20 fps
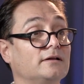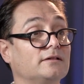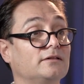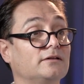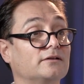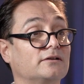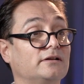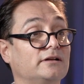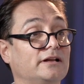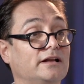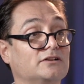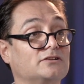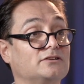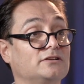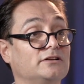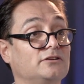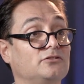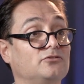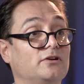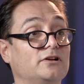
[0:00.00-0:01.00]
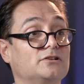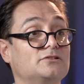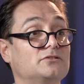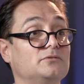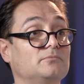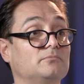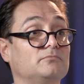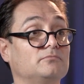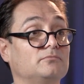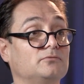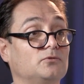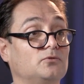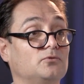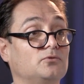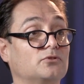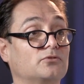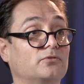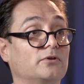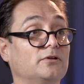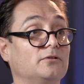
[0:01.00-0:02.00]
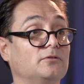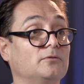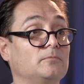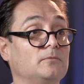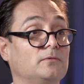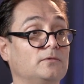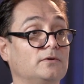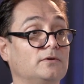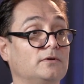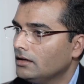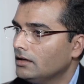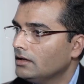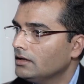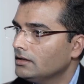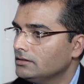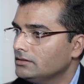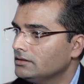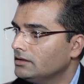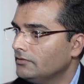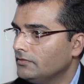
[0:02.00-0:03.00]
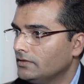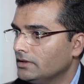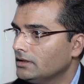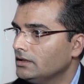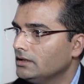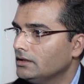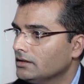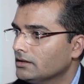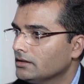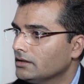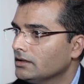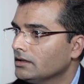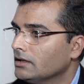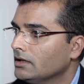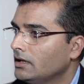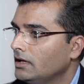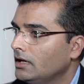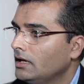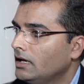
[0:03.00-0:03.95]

that can actually address them, all three of them. I definitely agree.